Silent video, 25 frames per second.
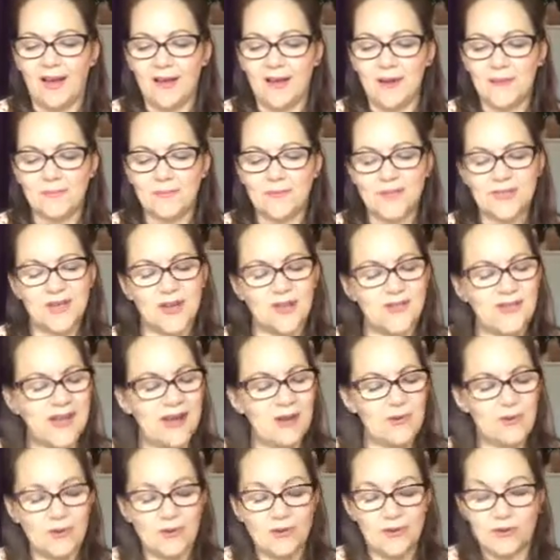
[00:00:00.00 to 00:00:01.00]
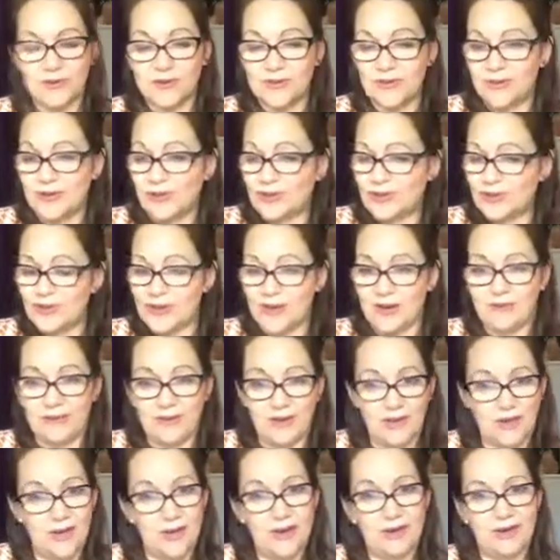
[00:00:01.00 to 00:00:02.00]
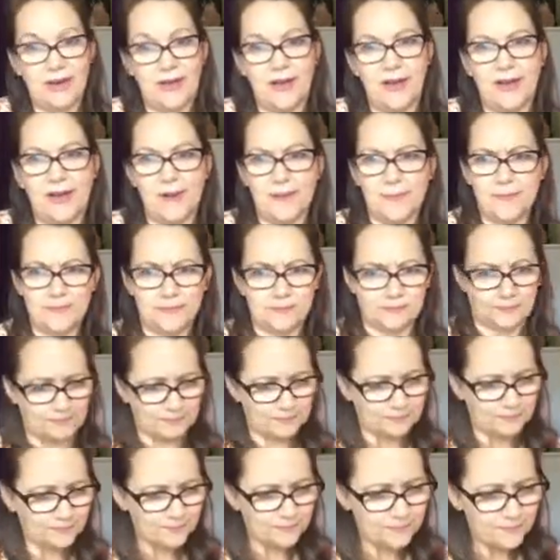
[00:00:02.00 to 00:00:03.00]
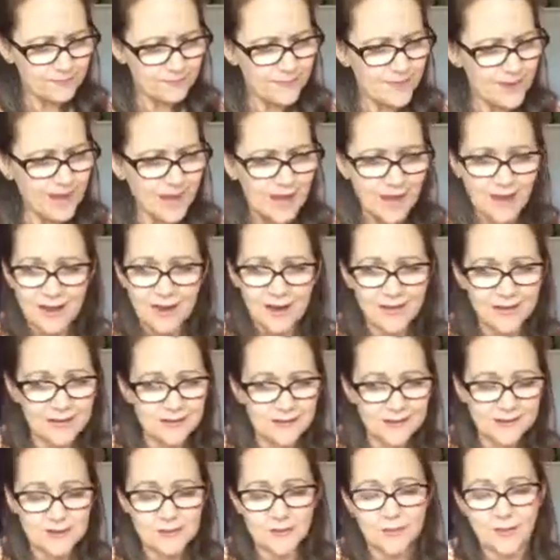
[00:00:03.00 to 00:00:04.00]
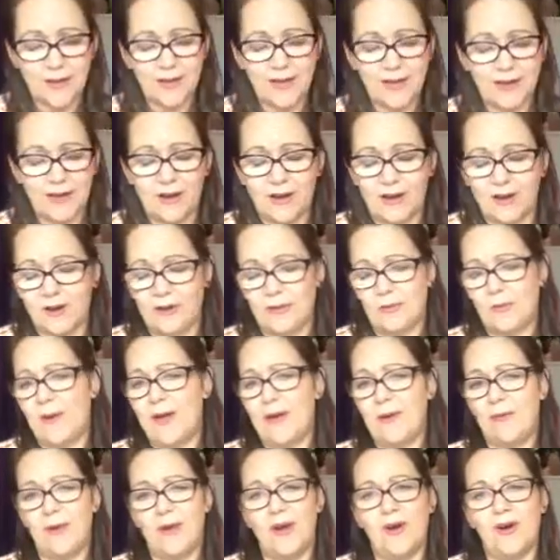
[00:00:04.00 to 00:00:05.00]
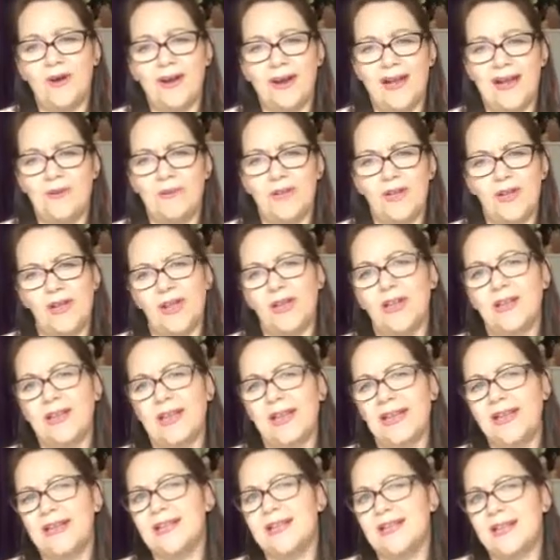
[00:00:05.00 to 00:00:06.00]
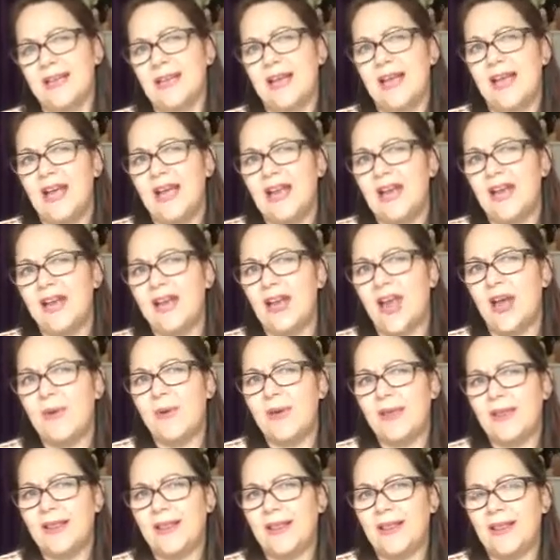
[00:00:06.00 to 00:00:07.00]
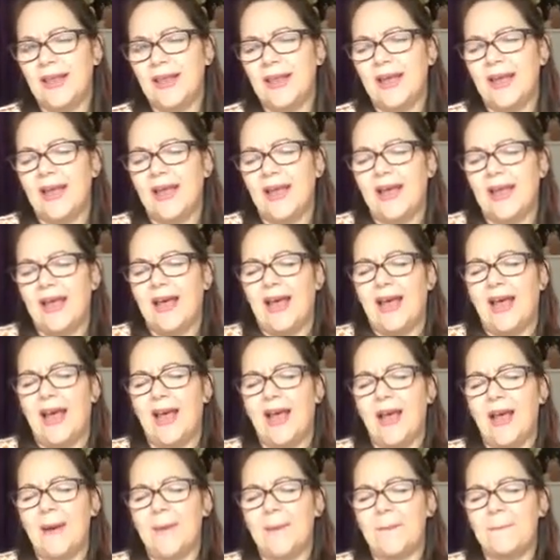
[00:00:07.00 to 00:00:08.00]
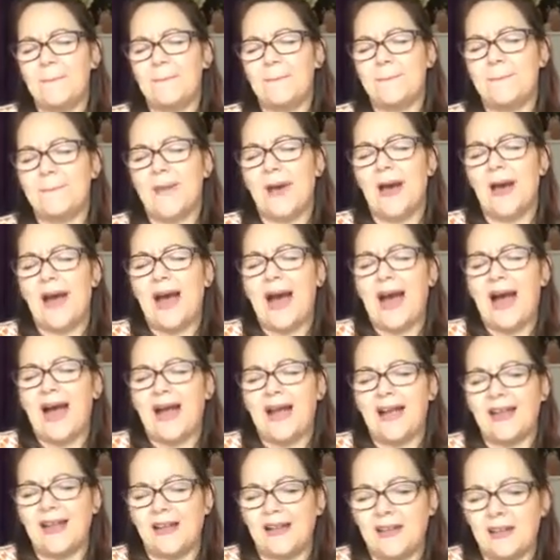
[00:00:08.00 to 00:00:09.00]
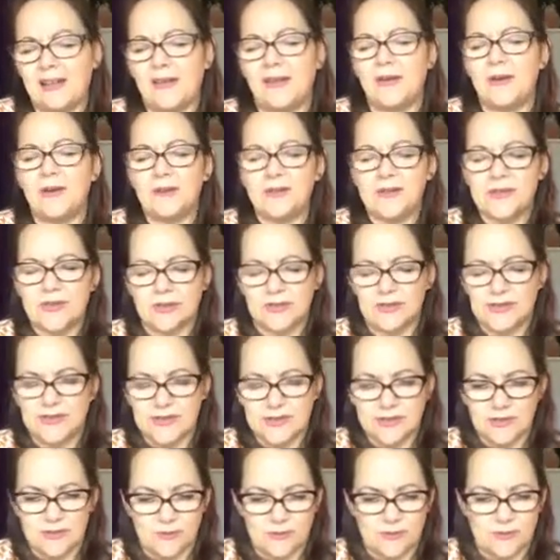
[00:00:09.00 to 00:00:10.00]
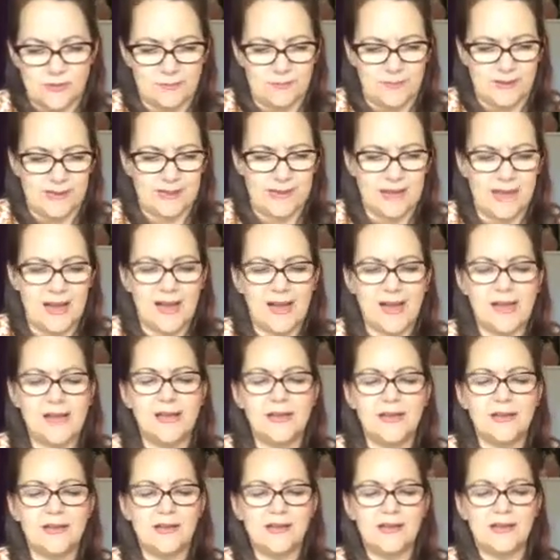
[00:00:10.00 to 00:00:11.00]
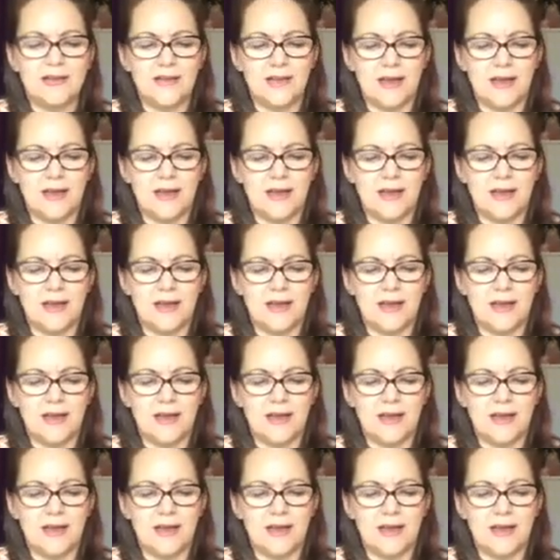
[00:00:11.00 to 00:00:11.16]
So that was just over a year ago, and we are where we are now a year later, knowing that I use the crystals with my clients